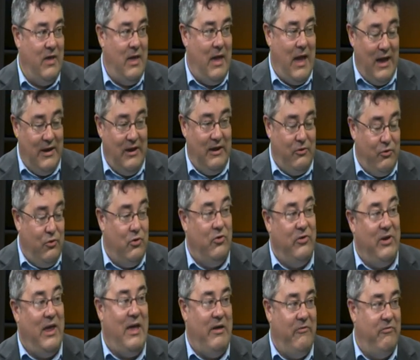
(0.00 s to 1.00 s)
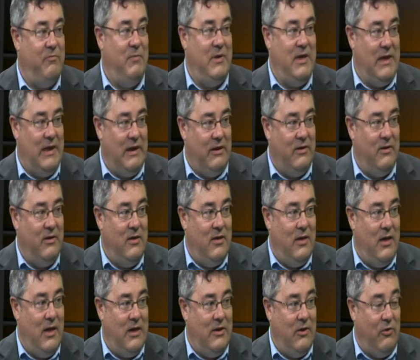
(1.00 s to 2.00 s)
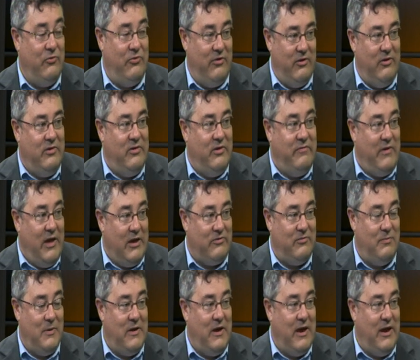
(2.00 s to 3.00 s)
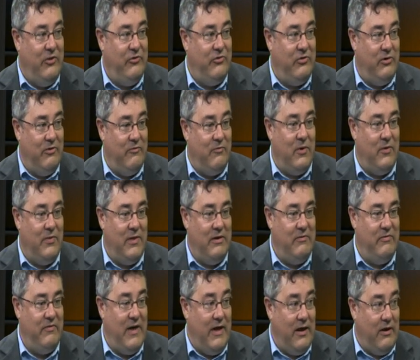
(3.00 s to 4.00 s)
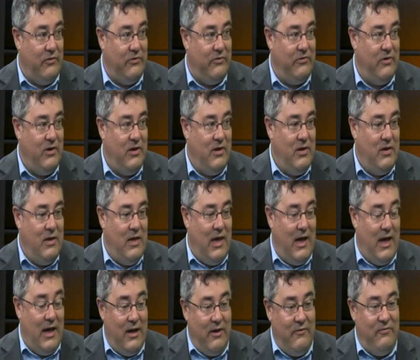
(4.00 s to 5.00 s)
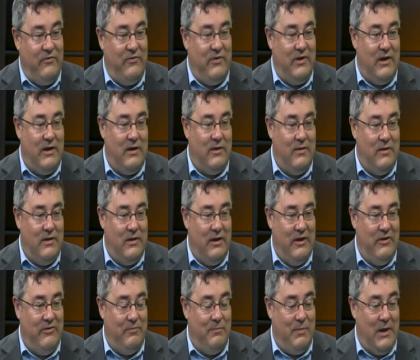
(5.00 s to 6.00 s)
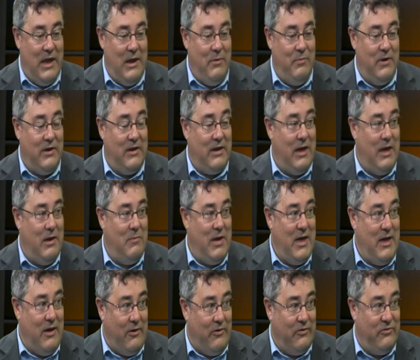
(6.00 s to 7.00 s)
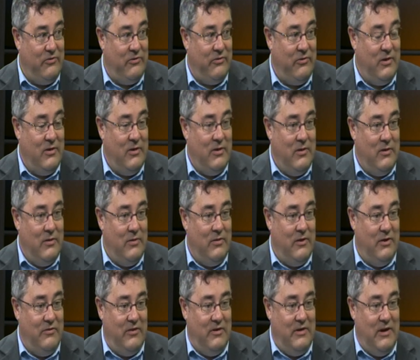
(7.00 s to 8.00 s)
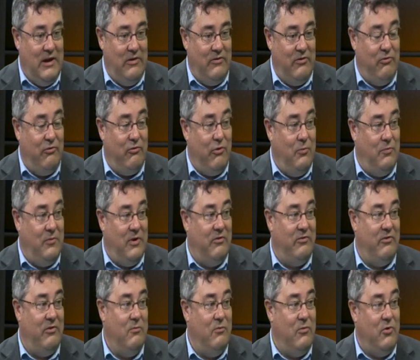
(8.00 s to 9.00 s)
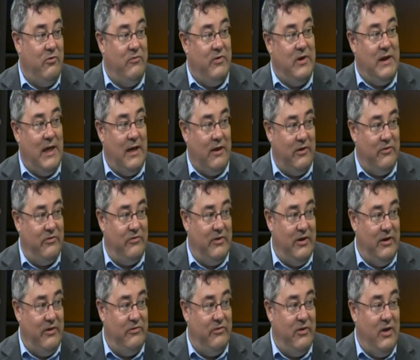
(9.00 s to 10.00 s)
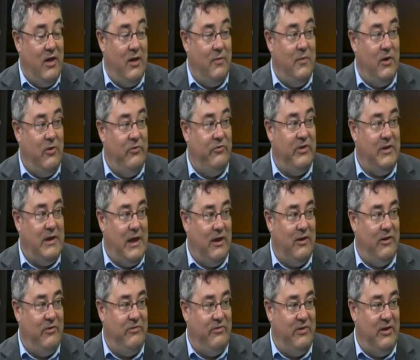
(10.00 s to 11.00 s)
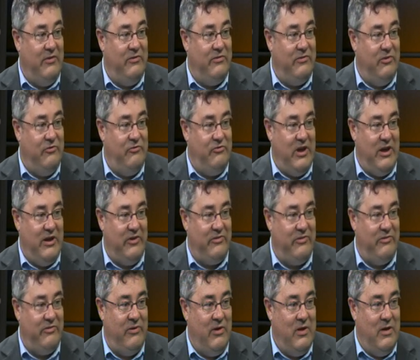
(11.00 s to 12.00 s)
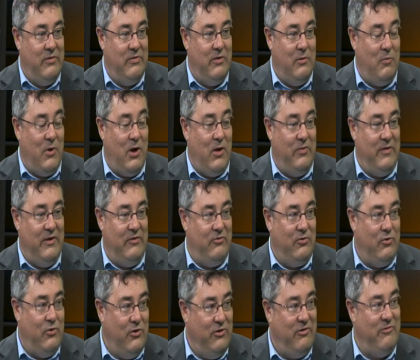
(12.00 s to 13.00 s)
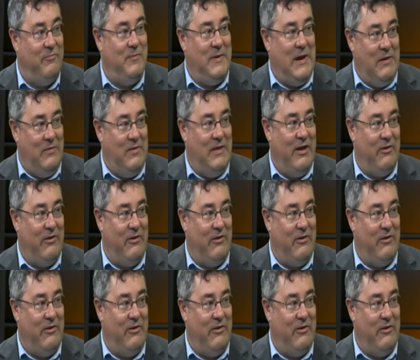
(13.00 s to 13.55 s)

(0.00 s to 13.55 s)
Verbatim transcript: mm-hmm. and it could have been an alternative explanation of what they found. Mm-hmm. After his paper came out, the Dunedin group did some more analyses, and those analyses suggest that while this could have been the